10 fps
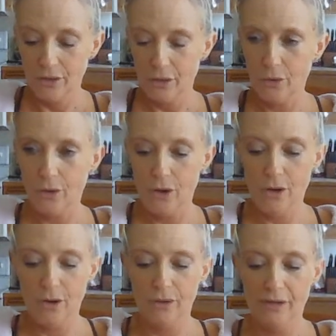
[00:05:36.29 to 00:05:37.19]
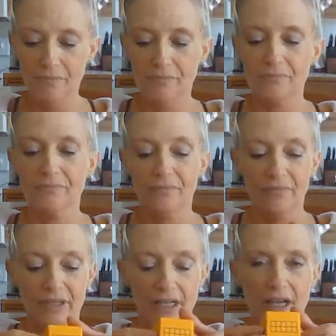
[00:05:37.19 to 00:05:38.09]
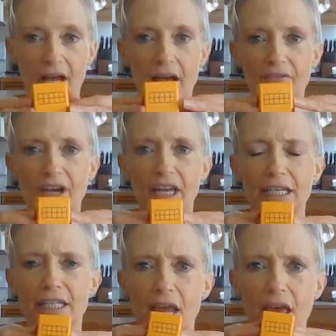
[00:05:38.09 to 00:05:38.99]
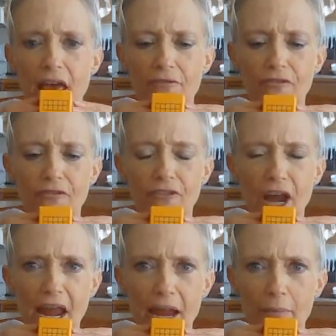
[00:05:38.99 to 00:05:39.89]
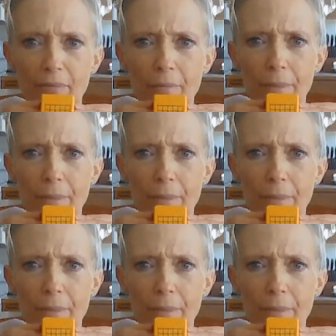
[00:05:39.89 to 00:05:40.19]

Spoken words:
Oh, I've got a 10 frame.